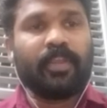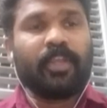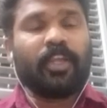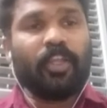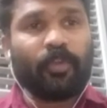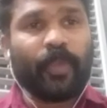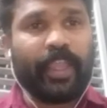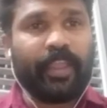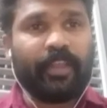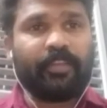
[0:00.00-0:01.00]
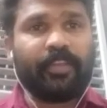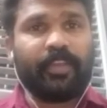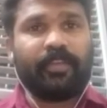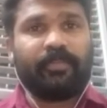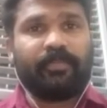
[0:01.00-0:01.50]
Due to heat,
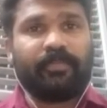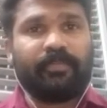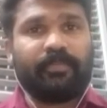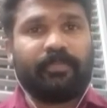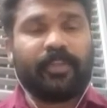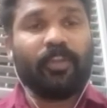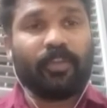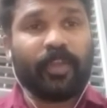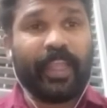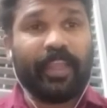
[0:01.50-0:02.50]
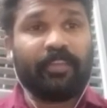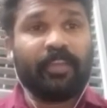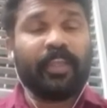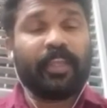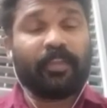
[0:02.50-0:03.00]

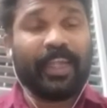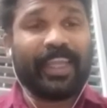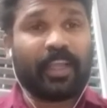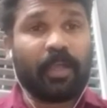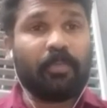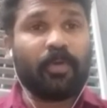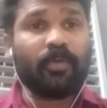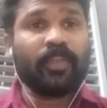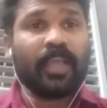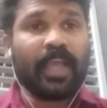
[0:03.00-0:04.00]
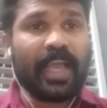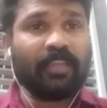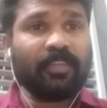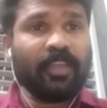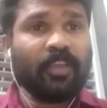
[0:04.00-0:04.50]
it will decompose
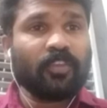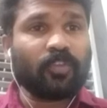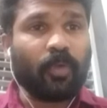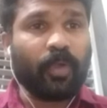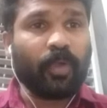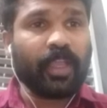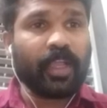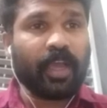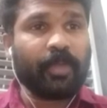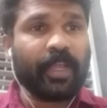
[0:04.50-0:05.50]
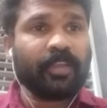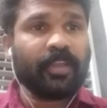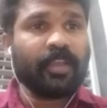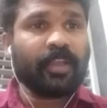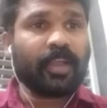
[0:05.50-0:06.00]
as sodium carbonate,
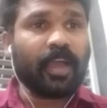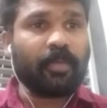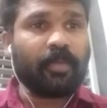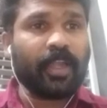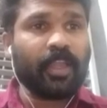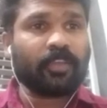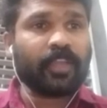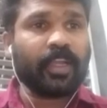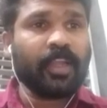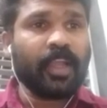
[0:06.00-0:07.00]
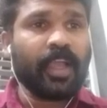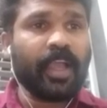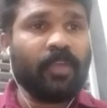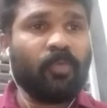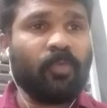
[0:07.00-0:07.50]
carbon dioxide
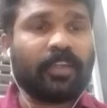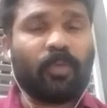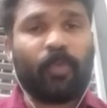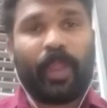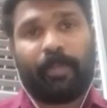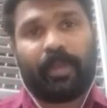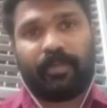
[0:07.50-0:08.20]
and water vapor.